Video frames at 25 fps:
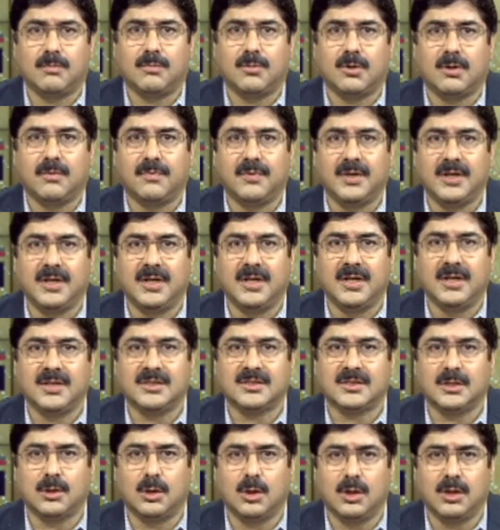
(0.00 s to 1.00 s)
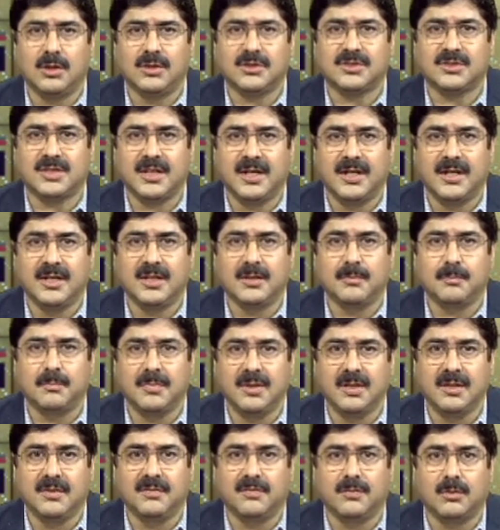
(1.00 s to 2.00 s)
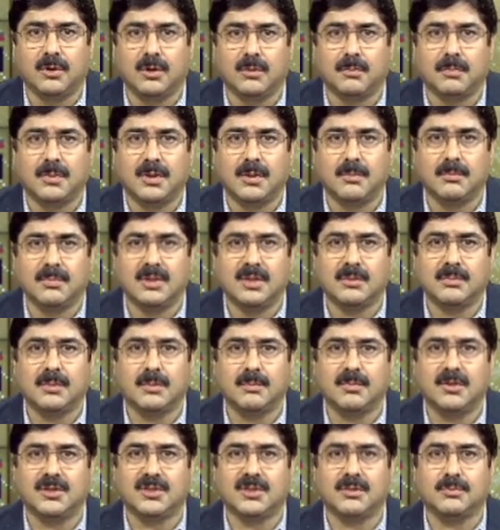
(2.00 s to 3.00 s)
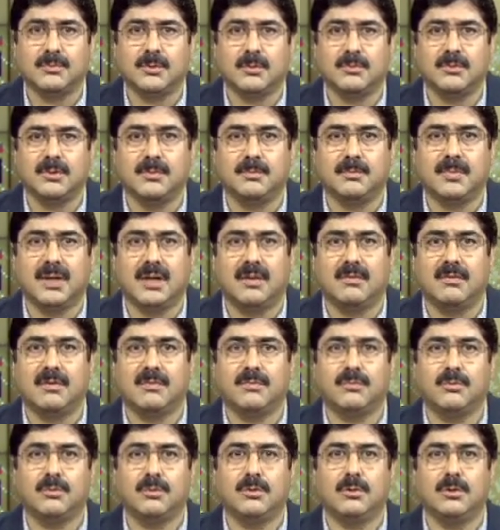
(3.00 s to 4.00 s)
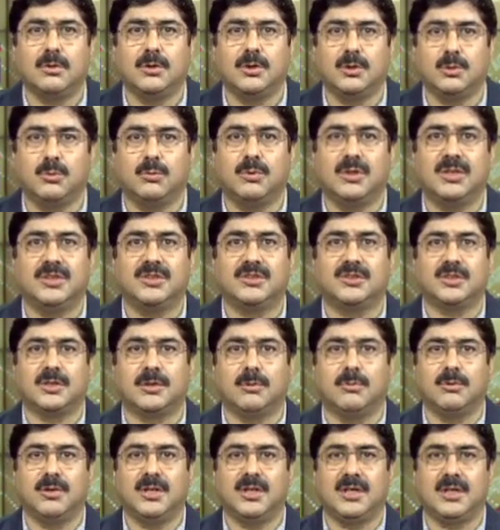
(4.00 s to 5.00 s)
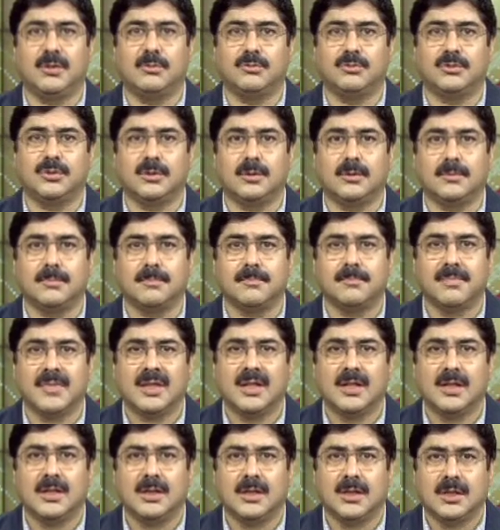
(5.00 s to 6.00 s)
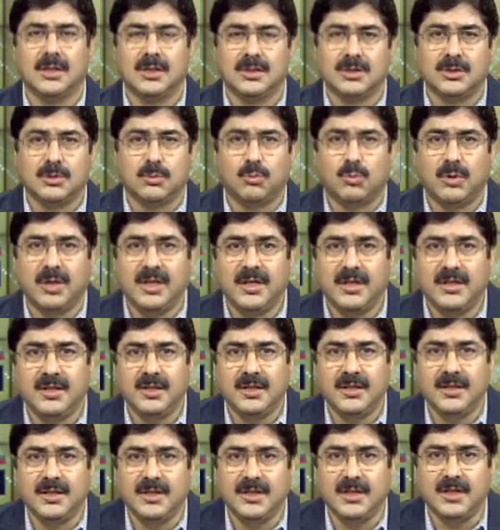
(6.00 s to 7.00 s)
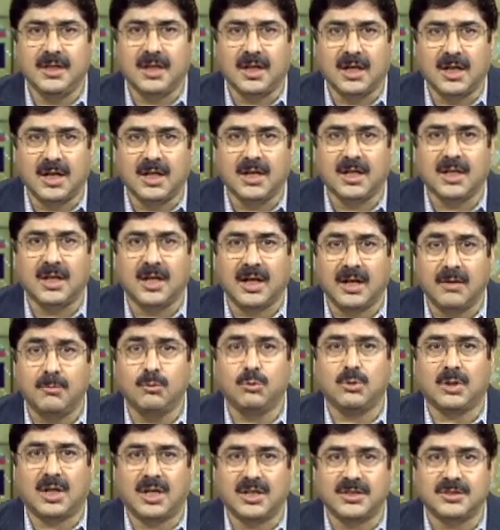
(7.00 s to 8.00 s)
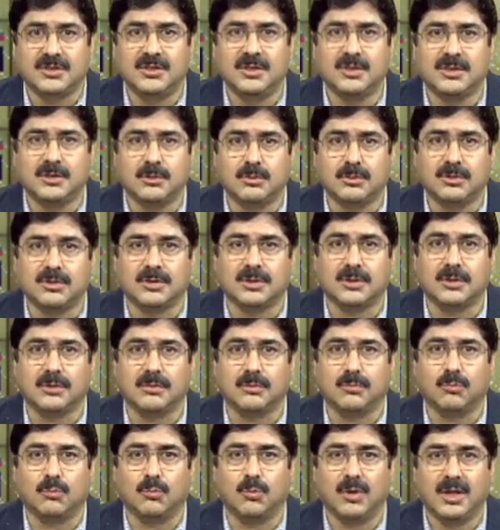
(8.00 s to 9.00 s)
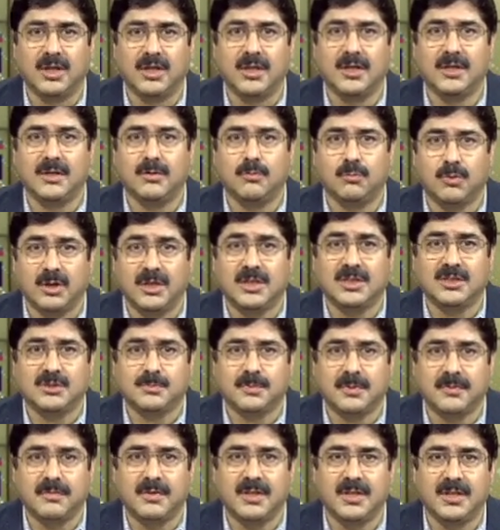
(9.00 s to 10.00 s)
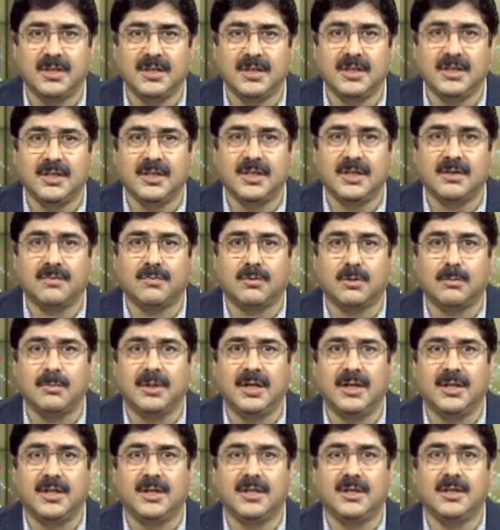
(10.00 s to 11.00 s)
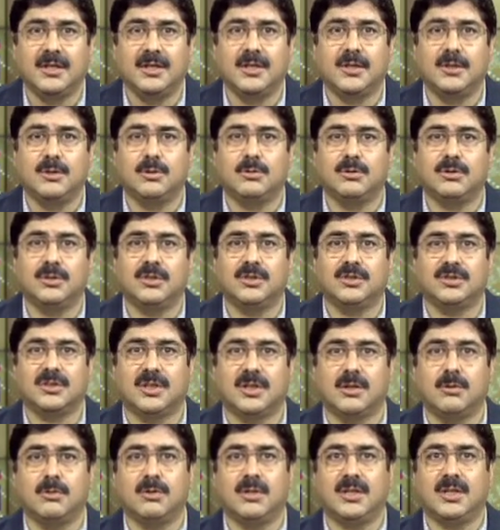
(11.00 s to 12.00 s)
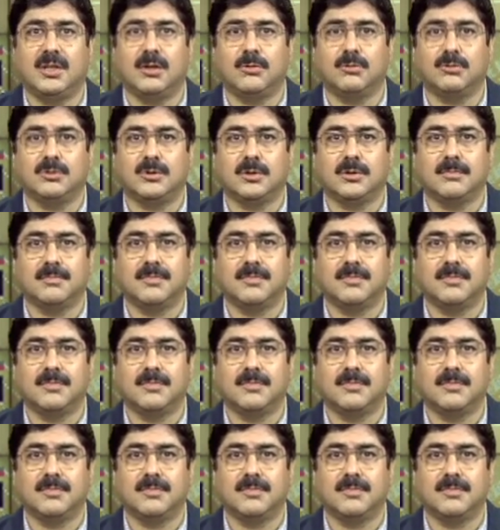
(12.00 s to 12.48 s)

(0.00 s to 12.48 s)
of India's long-standing bid for permanent membership of the powerful UN Security Council. So why did he have to ask this question? What is preventing India from entry into the Security Council?